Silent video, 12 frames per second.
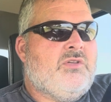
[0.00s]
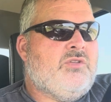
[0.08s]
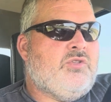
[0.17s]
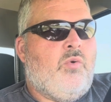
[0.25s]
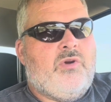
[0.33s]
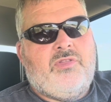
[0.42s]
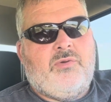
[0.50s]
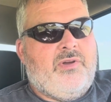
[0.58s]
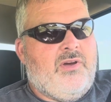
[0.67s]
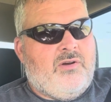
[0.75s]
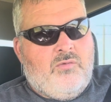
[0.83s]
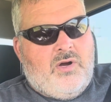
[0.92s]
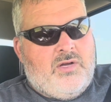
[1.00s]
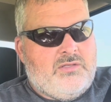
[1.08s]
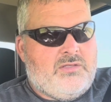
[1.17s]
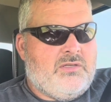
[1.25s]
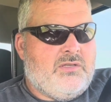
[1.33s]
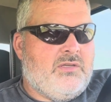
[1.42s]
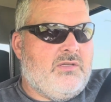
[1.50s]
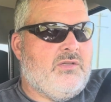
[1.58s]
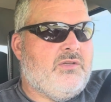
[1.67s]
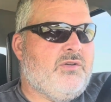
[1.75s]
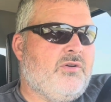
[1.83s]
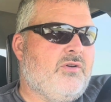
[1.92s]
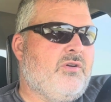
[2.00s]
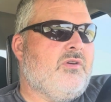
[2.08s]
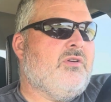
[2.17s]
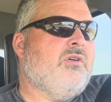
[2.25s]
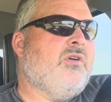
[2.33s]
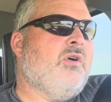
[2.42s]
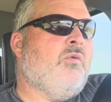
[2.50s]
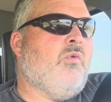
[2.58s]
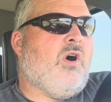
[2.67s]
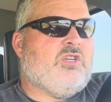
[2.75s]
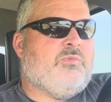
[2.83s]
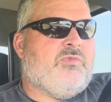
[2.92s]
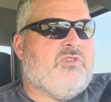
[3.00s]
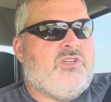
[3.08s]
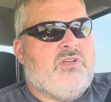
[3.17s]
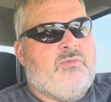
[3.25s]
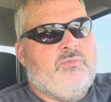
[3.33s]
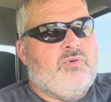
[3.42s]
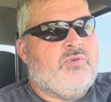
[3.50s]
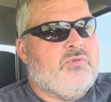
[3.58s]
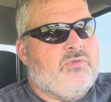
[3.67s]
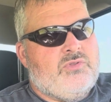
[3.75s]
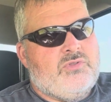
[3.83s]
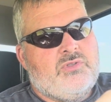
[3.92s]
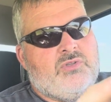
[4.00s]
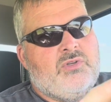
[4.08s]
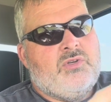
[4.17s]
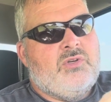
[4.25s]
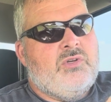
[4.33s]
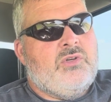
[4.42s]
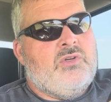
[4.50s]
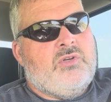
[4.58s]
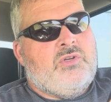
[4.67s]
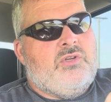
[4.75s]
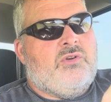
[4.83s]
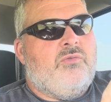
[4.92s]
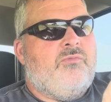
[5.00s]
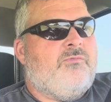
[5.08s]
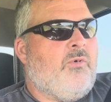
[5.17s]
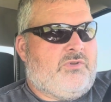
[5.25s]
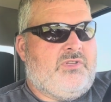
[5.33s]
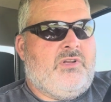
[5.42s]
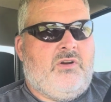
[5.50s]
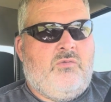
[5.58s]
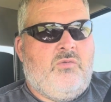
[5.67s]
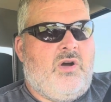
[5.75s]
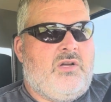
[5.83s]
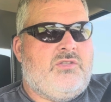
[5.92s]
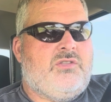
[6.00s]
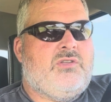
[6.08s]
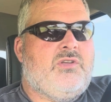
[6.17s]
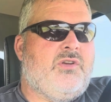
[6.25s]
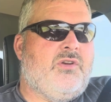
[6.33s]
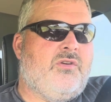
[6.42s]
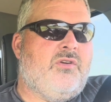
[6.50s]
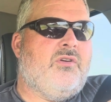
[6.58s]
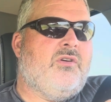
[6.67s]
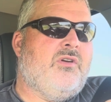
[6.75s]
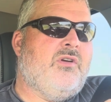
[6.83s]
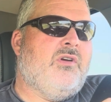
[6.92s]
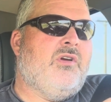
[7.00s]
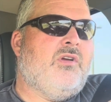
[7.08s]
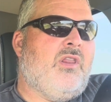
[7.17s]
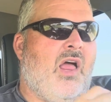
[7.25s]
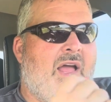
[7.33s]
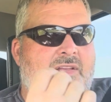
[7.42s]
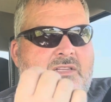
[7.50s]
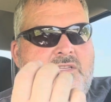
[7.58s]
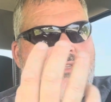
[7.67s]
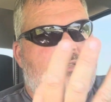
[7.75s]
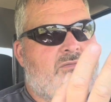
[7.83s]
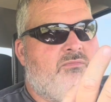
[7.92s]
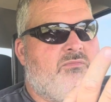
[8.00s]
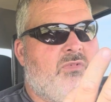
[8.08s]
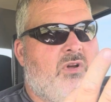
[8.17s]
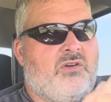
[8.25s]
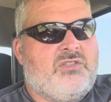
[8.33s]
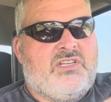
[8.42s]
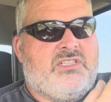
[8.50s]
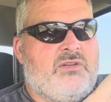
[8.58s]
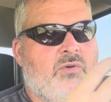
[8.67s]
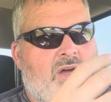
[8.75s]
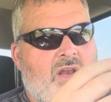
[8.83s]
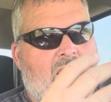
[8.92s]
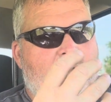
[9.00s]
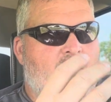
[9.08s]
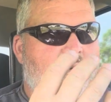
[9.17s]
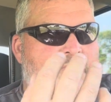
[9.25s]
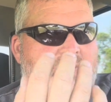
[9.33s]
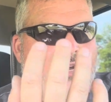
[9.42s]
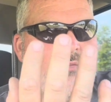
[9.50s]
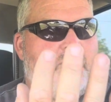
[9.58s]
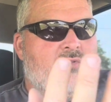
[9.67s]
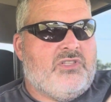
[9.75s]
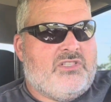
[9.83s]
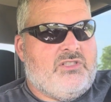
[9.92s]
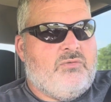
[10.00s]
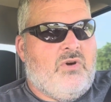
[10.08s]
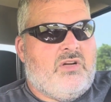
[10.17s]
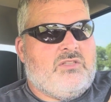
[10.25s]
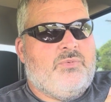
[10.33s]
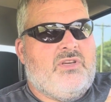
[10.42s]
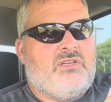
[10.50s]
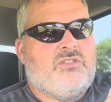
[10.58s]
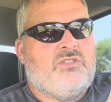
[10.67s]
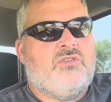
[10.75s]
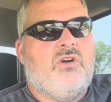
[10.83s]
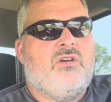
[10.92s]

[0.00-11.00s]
2,300 watts. Your washing machine pulls, 1,400 watts. Your lights are 60 watt light bulbs. They all pull 60 watts a piece. It